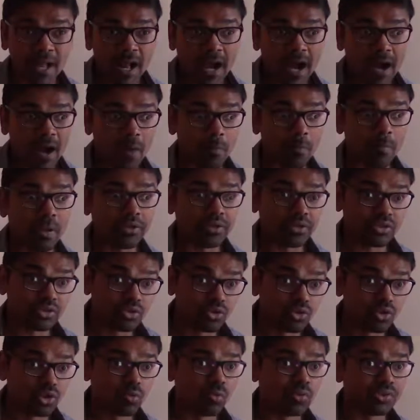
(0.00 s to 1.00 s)
but
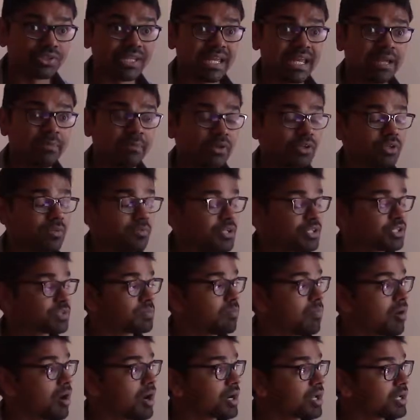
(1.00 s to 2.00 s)
Google was able to be
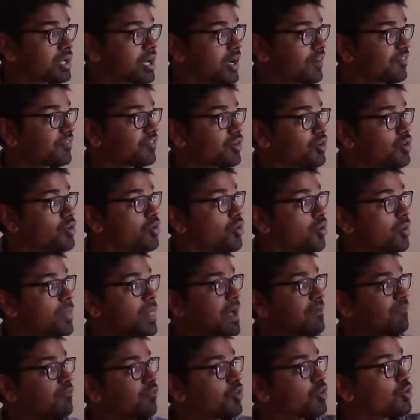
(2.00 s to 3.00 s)
smart enough to know
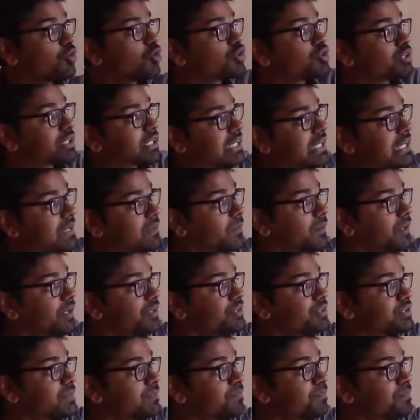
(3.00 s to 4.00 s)
that for those
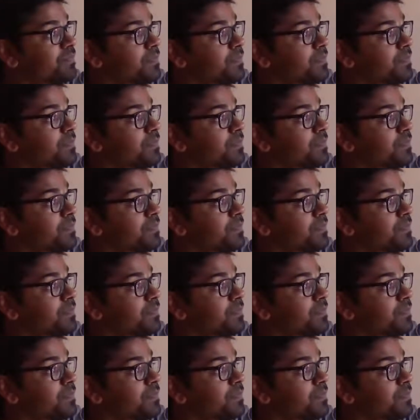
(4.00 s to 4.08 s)
keywords,